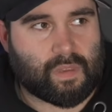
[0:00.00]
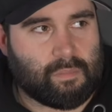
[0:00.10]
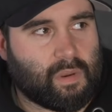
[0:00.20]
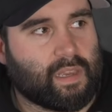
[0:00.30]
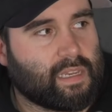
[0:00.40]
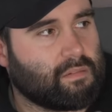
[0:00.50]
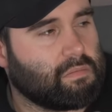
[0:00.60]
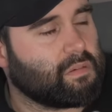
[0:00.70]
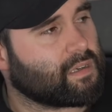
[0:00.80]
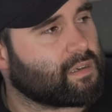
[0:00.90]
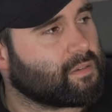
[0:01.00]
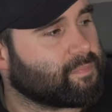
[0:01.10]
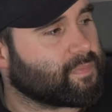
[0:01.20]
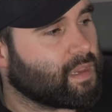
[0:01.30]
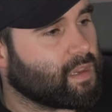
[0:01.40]
I'm like, well,
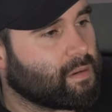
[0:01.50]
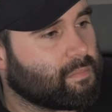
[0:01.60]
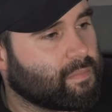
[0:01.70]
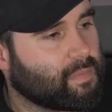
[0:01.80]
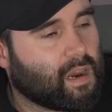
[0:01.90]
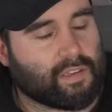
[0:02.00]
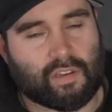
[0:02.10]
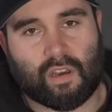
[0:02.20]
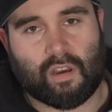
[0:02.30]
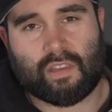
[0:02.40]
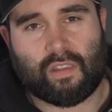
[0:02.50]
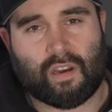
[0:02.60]
I don't know.